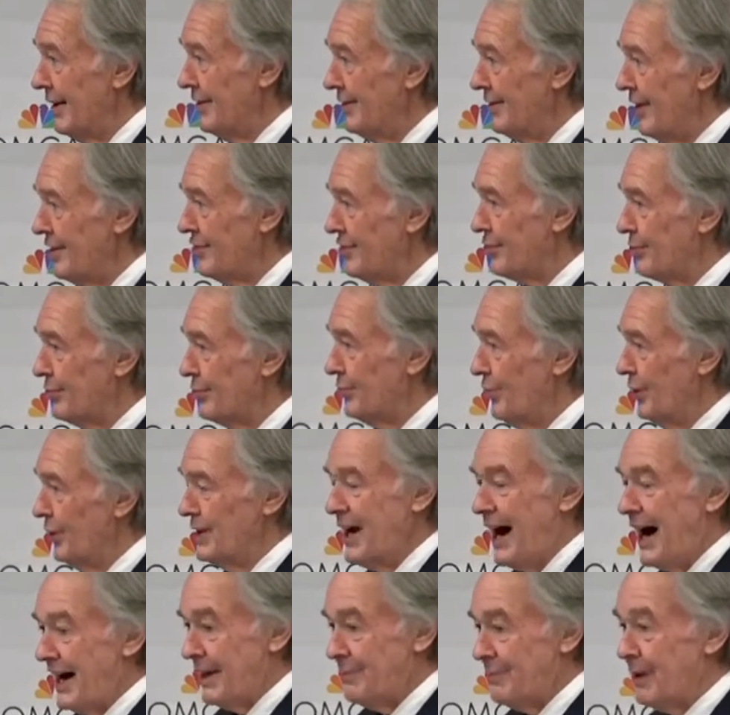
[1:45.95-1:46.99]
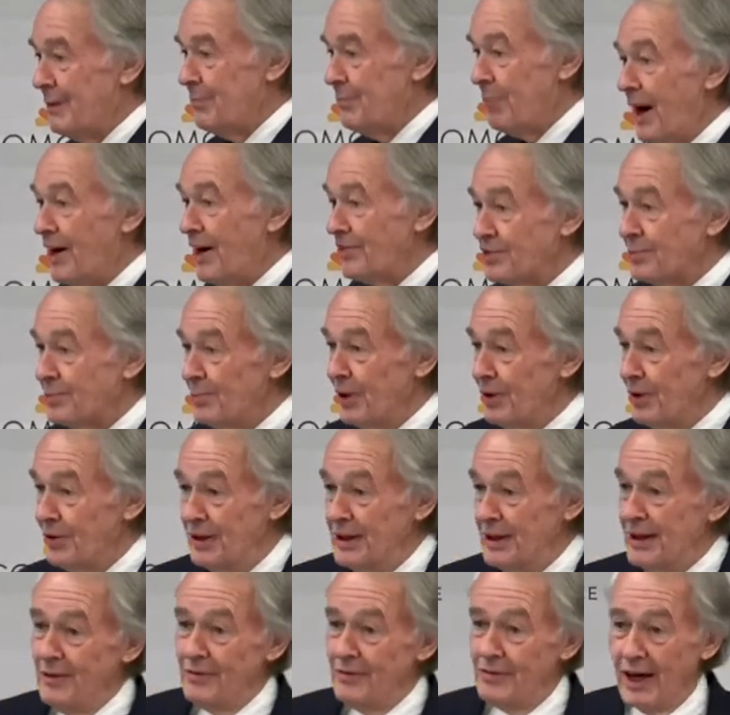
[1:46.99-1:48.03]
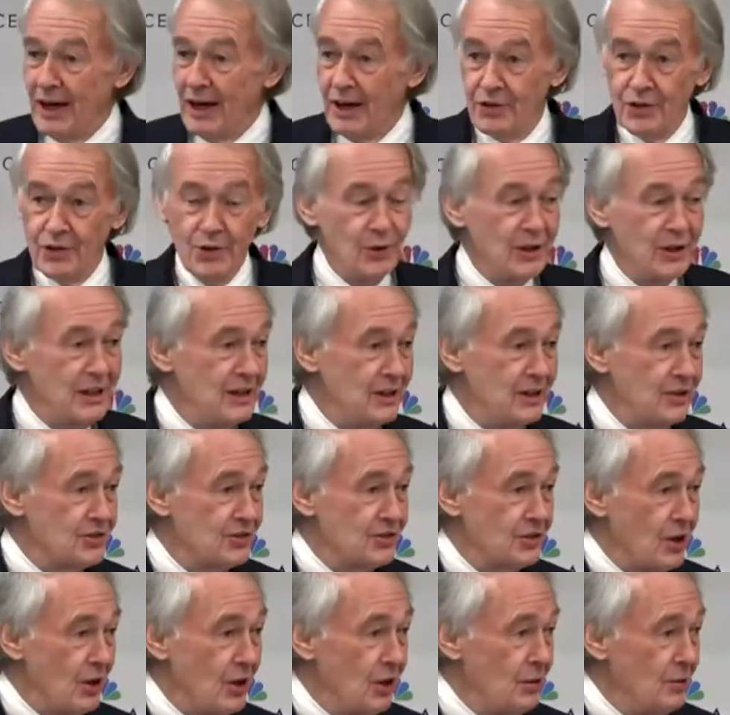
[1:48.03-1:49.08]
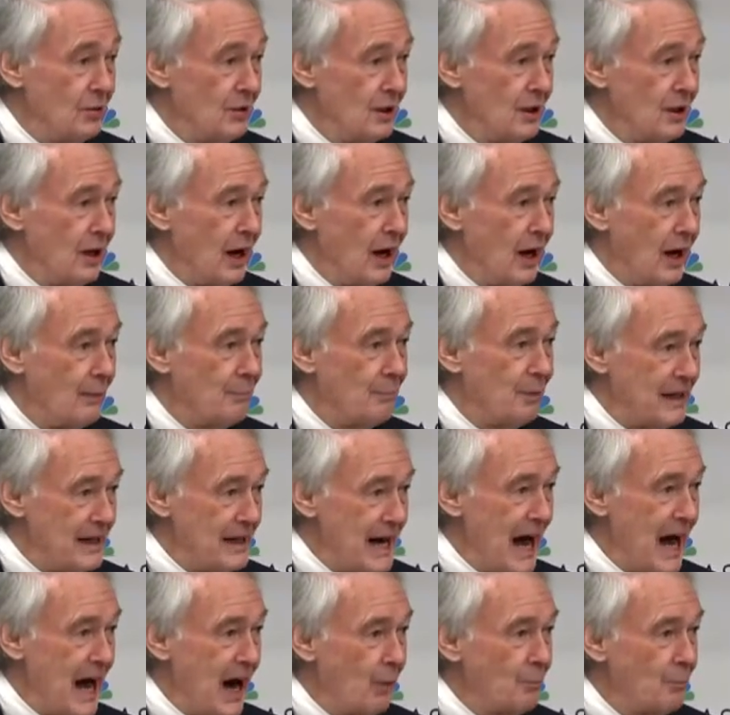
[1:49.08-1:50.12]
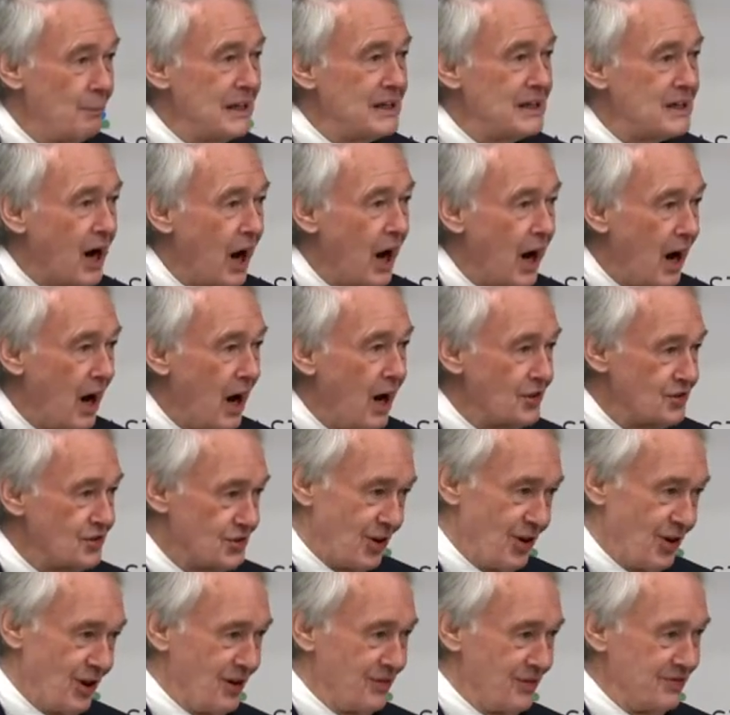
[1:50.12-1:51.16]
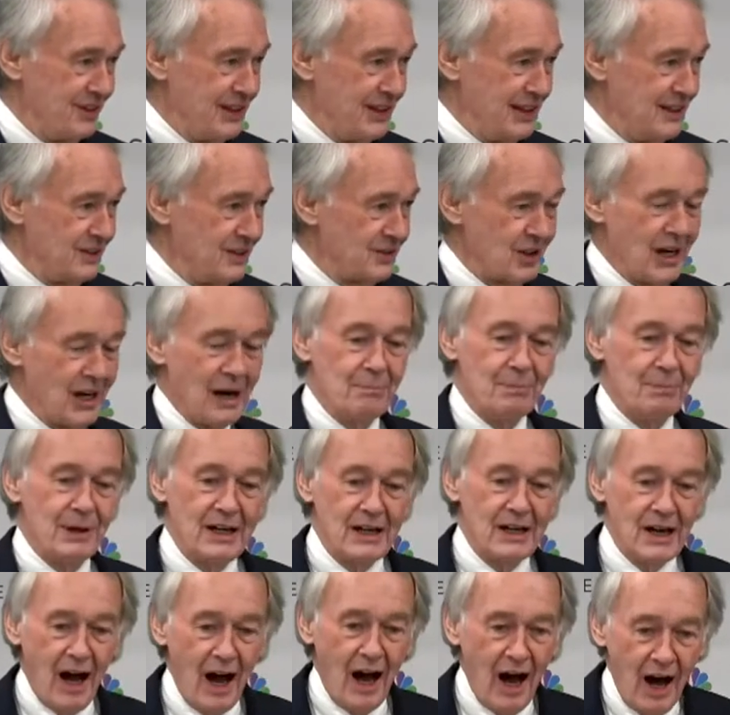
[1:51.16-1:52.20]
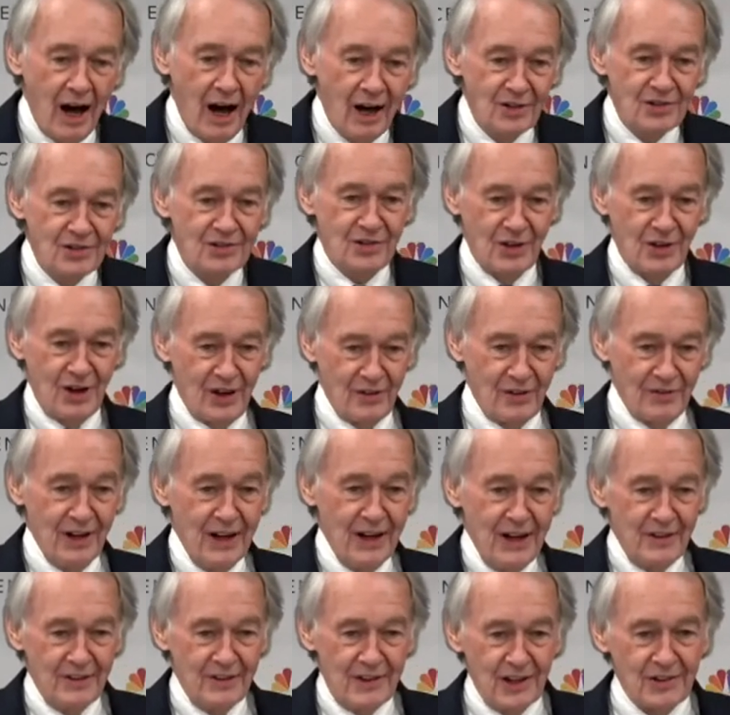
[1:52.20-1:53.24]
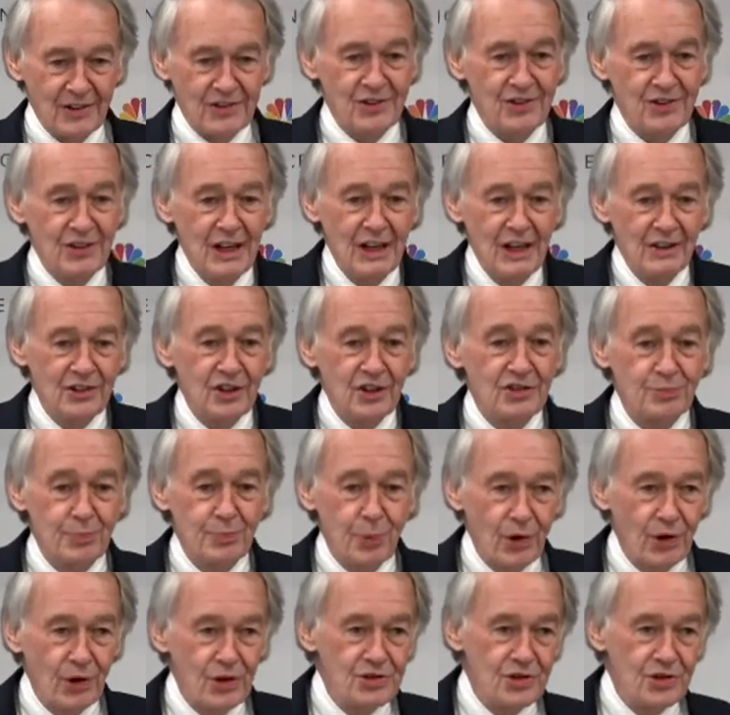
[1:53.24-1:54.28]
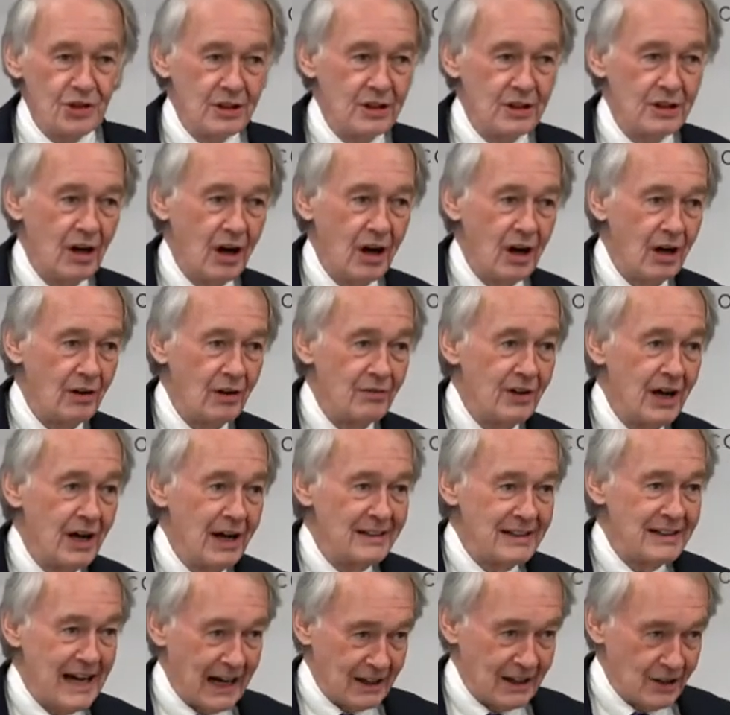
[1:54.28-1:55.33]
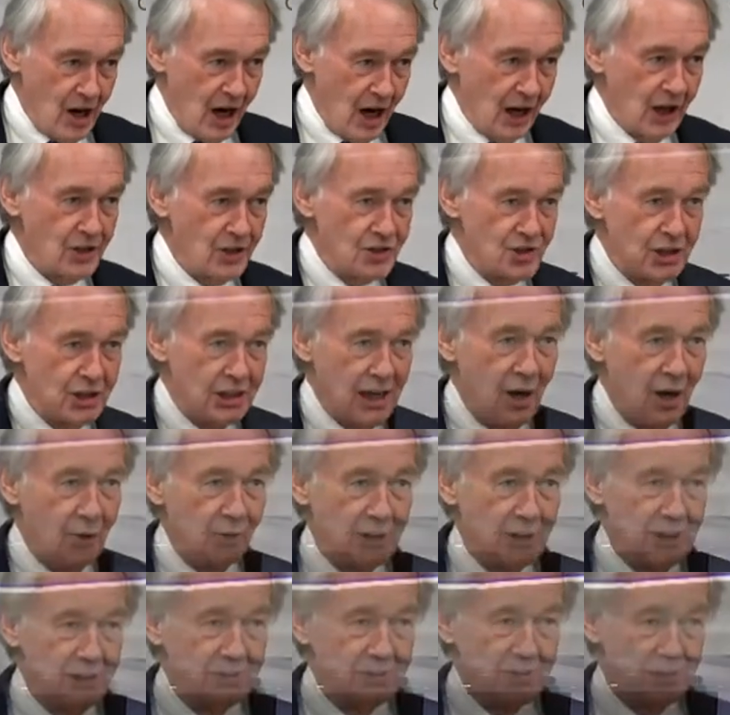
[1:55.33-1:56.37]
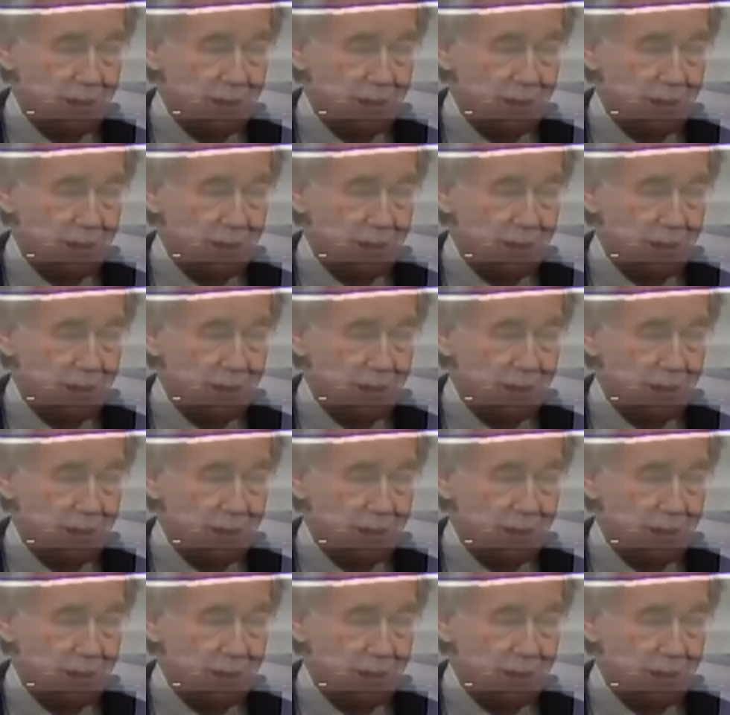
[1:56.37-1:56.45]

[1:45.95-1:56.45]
This would not have been possible 30 years ago. But now, because of the internet, because of this dispersion of technology out into